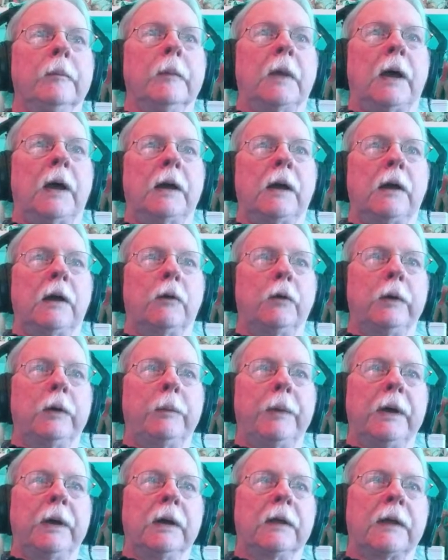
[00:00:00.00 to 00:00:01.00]
I got to
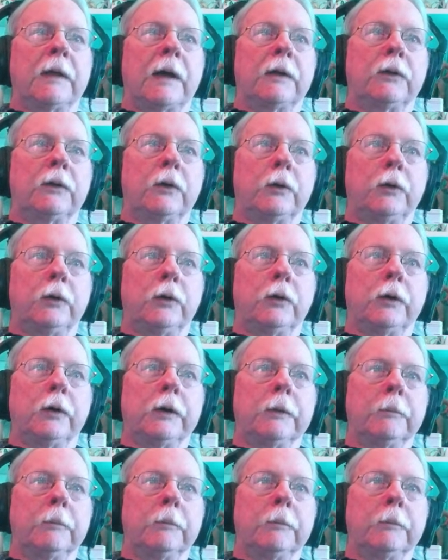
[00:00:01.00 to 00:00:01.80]
rebake that though, don't I?